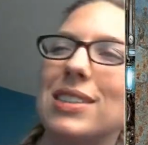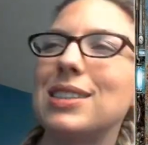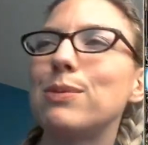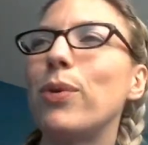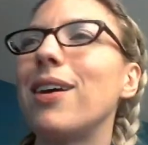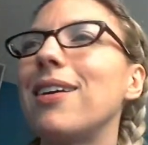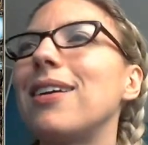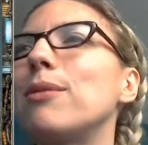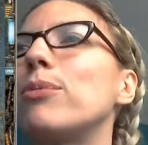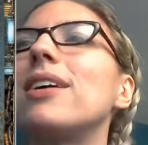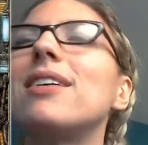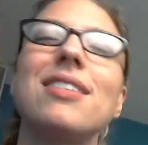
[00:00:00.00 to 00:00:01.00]
speaking,
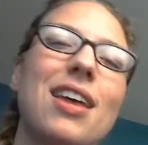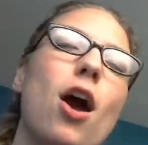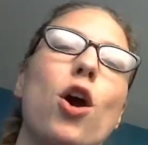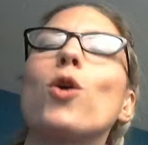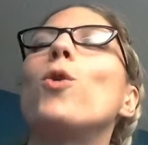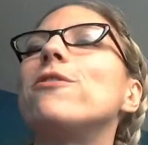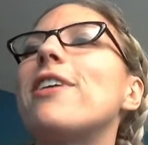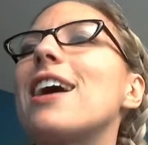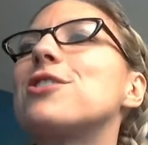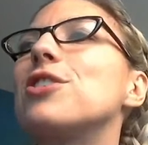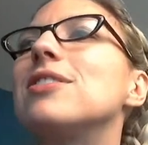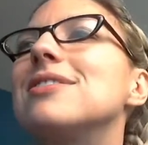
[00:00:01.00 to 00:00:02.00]
but they are a cool
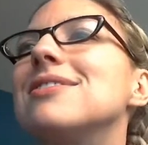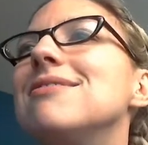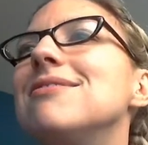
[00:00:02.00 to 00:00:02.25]
faction.